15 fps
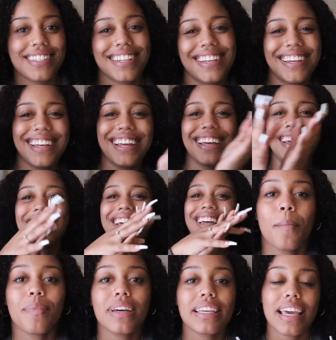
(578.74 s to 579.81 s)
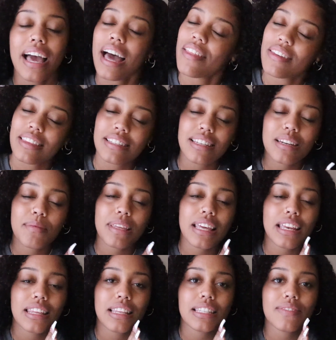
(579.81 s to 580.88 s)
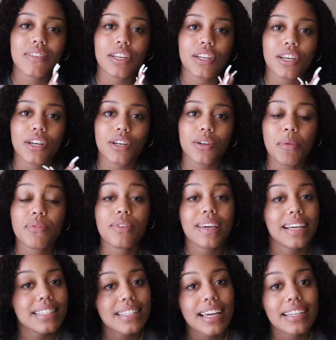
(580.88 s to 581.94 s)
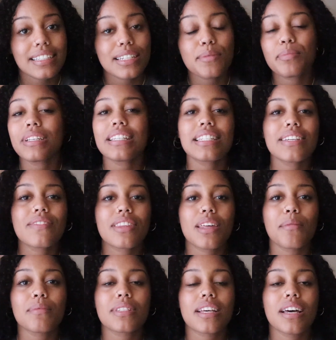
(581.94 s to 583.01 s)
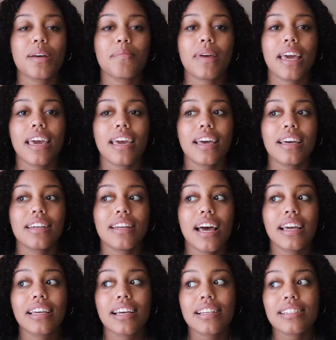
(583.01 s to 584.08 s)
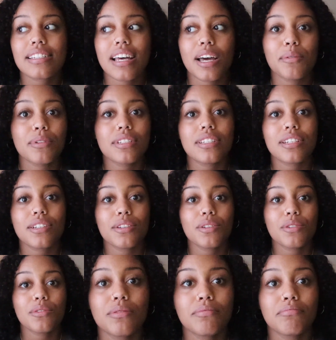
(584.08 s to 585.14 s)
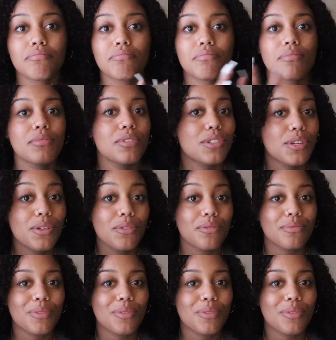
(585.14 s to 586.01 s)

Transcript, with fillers: but yeah, I think it's going to be the end of this video. If you guys liked it, please leave a thumbs up. And I guess I will see you soon,